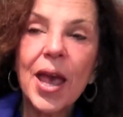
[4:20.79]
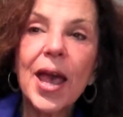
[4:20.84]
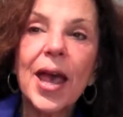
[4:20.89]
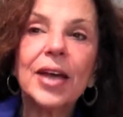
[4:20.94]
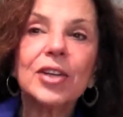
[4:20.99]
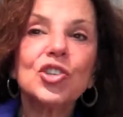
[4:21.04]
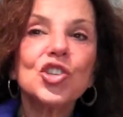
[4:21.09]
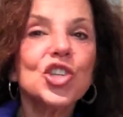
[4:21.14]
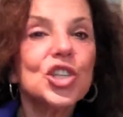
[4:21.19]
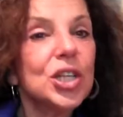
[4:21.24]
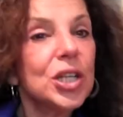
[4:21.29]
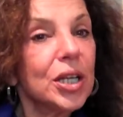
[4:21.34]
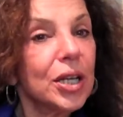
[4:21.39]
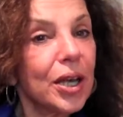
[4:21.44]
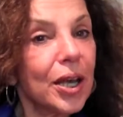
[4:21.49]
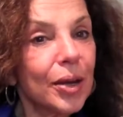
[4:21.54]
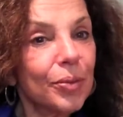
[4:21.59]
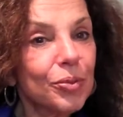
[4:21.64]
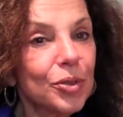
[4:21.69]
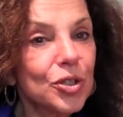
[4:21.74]
And she
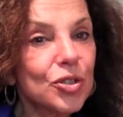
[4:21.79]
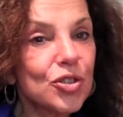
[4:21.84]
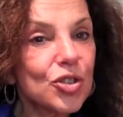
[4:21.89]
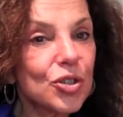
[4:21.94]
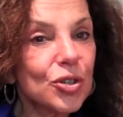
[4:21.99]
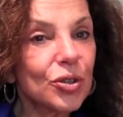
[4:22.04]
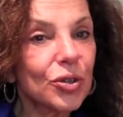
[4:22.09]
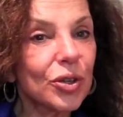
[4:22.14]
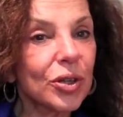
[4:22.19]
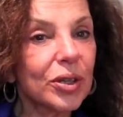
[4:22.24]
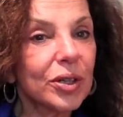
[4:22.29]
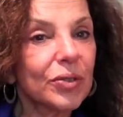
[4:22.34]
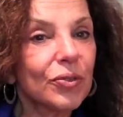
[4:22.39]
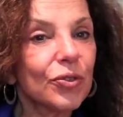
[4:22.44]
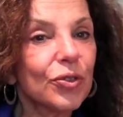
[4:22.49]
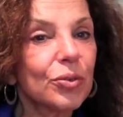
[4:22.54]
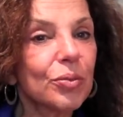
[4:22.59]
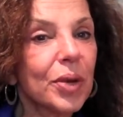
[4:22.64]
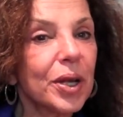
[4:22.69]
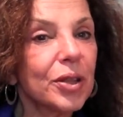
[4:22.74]
kept a journal. And
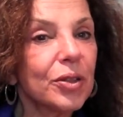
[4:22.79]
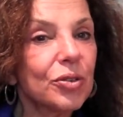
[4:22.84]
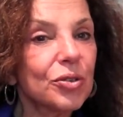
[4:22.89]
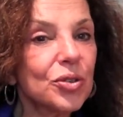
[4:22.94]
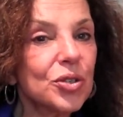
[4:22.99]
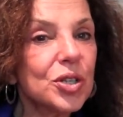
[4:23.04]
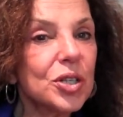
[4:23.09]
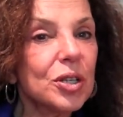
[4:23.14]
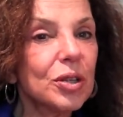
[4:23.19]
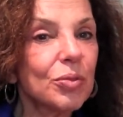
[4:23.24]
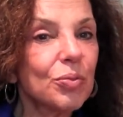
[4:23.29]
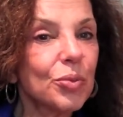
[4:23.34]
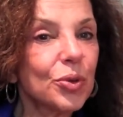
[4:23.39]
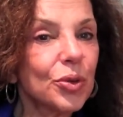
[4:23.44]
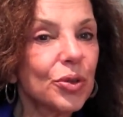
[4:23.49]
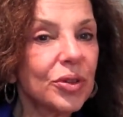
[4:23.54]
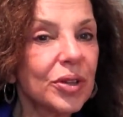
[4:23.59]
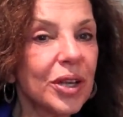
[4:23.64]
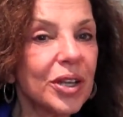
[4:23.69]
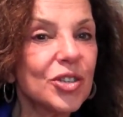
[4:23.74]
for my 13th
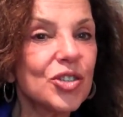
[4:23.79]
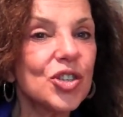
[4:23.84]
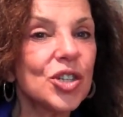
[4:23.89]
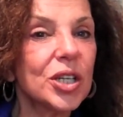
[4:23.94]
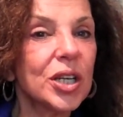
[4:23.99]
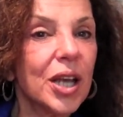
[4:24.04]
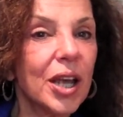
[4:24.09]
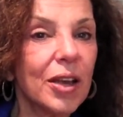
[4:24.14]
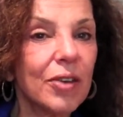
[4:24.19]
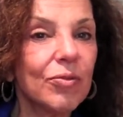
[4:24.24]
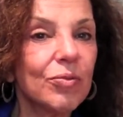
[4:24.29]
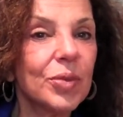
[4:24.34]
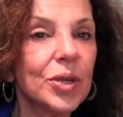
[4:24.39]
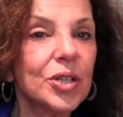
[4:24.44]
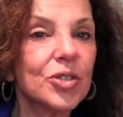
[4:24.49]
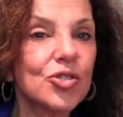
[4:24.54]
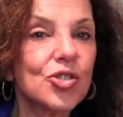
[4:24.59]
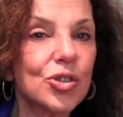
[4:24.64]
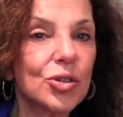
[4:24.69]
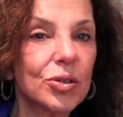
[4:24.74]
birthday, she gave me
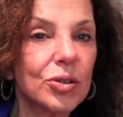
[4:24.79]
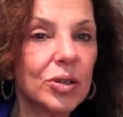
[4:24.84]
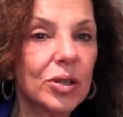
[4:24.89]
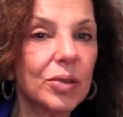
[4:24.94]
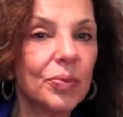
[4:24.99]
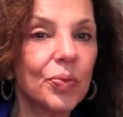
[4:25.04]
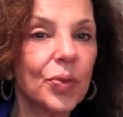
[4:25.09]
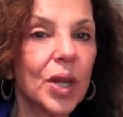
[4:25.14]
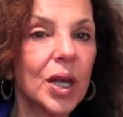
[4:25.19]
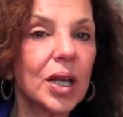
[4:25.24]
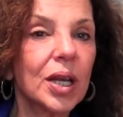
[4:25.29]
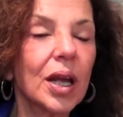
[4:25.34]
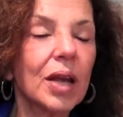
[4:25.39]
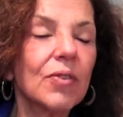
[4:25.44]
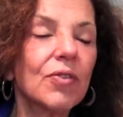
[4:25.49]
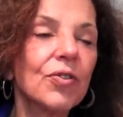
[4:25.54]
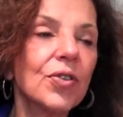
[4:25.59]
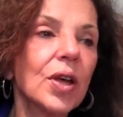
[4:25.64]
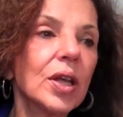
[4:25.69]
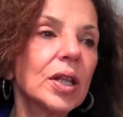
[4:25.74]
a journal. And I
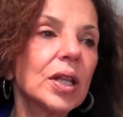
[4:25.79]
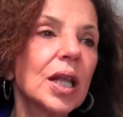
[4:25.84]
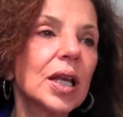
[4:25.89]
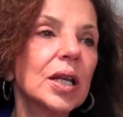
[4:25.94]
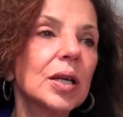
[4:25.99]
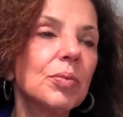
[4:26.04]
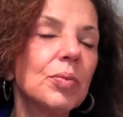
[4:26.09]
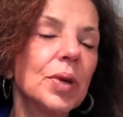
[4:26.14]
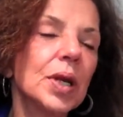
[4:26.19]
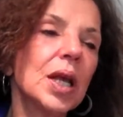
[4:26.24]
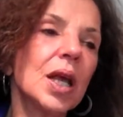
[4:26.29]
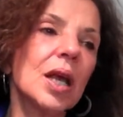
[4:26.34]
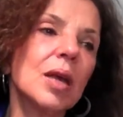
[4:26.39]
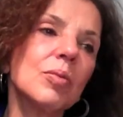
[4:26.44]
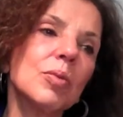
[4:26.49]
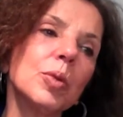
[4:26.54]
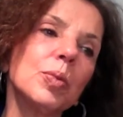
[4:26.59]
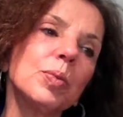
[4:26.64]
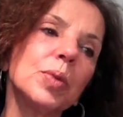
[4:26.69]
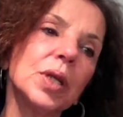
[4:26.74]
felt like it
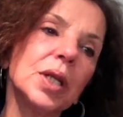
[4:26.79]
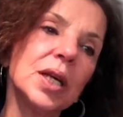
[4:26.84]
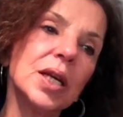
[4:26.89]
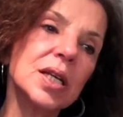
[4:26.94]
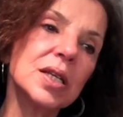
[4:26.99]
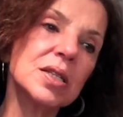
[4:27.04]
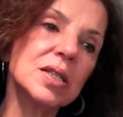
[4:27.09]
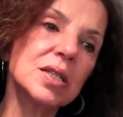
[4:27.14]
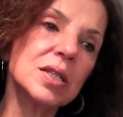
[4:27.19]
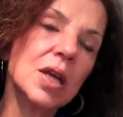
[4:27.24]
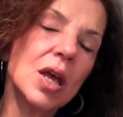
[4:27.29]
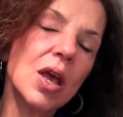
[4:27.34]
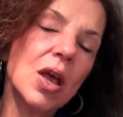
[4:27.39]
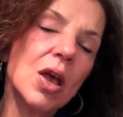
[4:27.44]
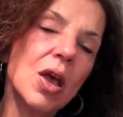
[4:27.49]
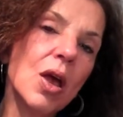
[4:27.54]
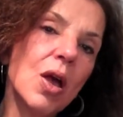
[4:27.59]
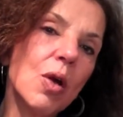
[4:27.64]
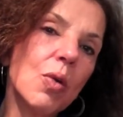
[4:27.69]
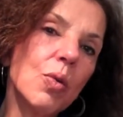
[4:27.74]
became a place
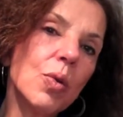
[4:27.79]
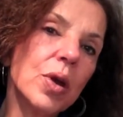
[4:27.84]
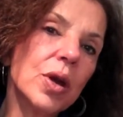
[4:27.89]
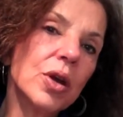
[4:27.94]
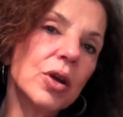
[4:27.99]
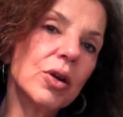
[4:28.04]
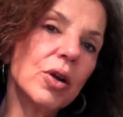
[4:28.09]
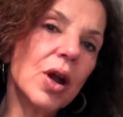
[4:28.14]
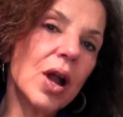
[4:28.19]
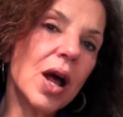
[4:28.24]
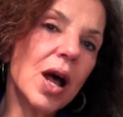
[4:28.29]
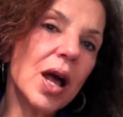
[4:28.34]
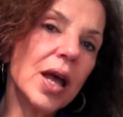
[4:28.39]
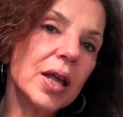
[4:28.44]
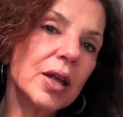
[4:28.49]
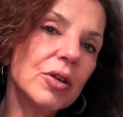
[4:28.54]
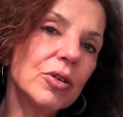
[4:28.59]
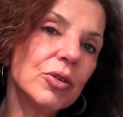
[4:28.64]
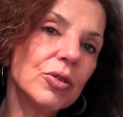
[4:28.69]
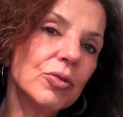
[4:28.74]
where I
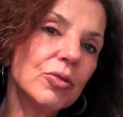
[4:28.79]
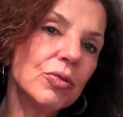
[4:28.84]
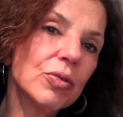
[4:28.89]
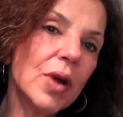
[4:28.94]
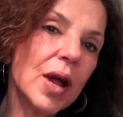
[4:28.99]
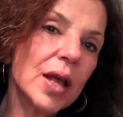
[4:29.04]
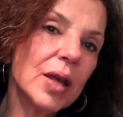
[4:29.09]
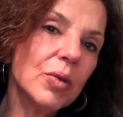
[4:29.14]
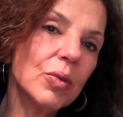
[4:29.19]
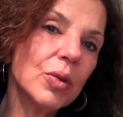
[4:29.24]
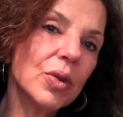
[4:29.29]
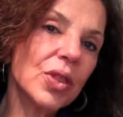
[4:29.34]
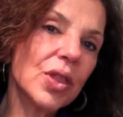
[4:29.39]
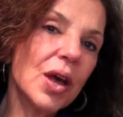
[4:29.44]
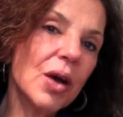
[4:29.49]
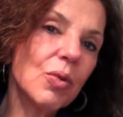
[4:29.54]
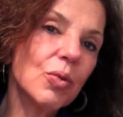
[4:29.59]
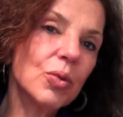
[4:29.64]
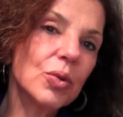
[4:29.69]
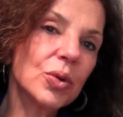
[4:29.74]
could write
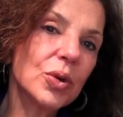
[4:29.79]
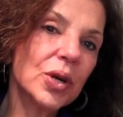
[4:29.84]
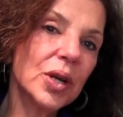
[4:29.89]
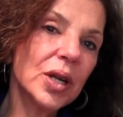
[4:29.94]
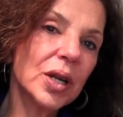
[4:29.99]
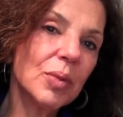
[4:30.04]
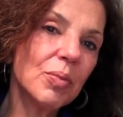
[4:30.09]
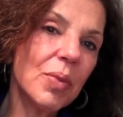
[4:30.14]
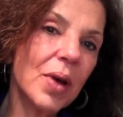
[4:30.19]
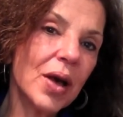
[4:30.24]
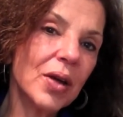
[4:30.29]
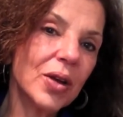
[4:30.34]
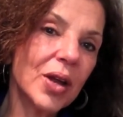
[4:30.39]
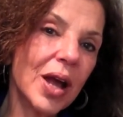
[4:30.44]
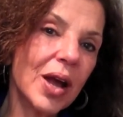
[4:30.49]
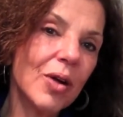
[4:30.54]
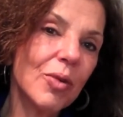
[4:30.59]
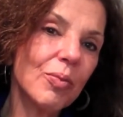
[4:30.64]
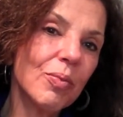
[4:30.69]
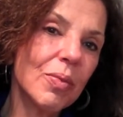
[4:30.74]
without worrying about
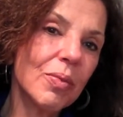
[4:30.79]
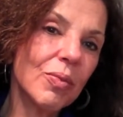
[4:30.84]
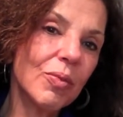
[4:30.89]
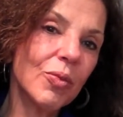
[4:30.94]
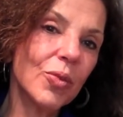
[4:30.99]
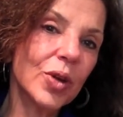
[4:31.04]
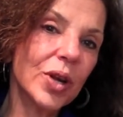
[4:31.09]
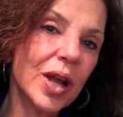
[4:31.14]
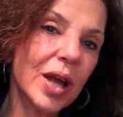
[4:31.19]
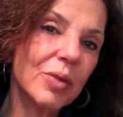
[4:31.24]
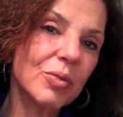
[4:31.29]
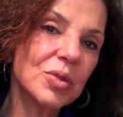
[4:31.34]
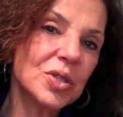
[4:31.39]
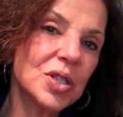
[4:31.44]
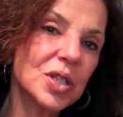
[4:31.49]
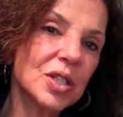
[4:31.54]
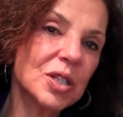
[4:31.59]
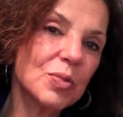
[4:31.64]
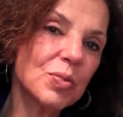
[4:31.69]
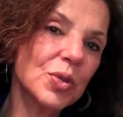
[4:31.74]
how what I was
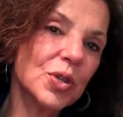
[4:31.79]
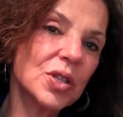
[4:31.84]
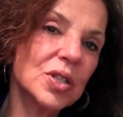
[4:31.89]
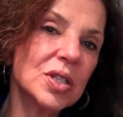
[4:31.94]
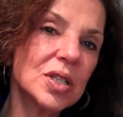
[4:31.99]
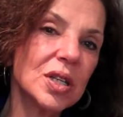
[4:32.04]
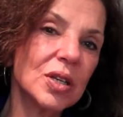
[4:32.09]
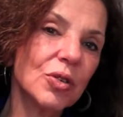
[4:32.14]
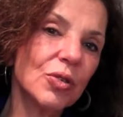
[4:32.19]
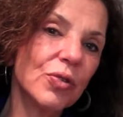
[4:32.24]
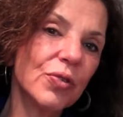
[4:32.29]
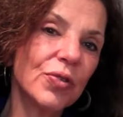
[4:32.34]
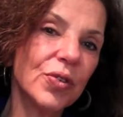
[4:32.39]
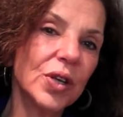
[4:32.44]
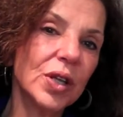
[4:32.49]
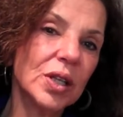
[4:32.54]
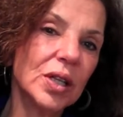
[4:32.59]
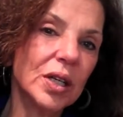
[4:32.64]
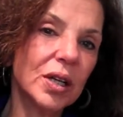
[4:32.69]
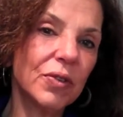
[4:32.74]
experiencing or
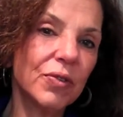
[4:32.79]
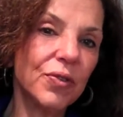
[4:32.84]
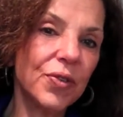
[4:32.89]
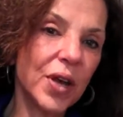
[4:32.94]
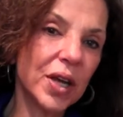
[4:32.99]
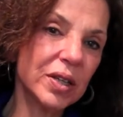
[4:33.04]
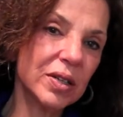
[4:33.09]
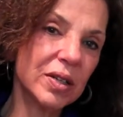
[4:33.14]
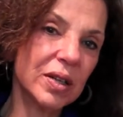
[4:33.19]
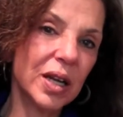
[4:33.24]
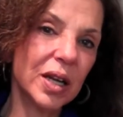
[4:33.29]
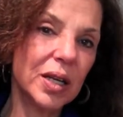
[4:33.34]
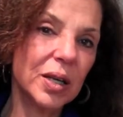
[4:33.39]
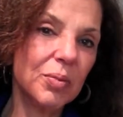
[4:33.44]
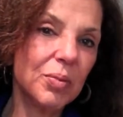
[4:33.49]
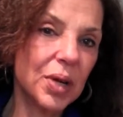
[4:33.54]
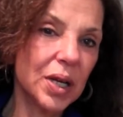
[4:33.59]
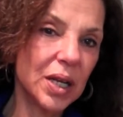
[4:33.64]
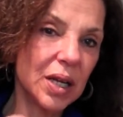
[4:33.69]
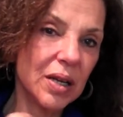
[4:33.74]
feeling affected
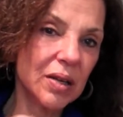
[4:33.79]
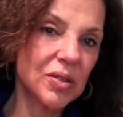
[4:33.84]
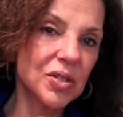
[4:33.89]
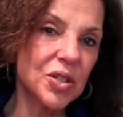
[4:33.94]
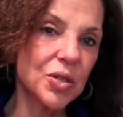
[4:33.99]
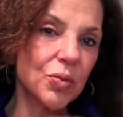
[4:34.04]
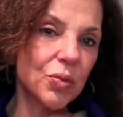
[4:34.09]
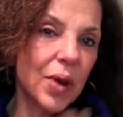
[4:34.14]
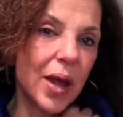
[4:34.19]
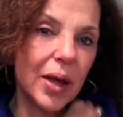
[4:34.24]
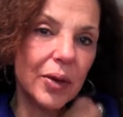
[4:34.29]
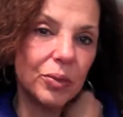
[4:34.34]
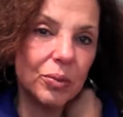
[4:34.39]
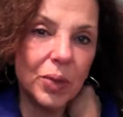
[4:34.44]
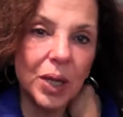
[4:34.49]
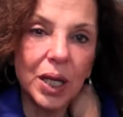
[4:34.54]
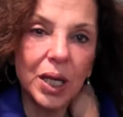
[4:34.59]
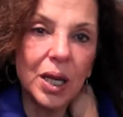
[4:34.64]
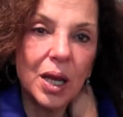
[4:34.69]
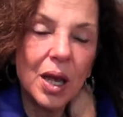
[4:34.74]
anybody else around
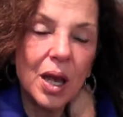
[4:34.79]
me.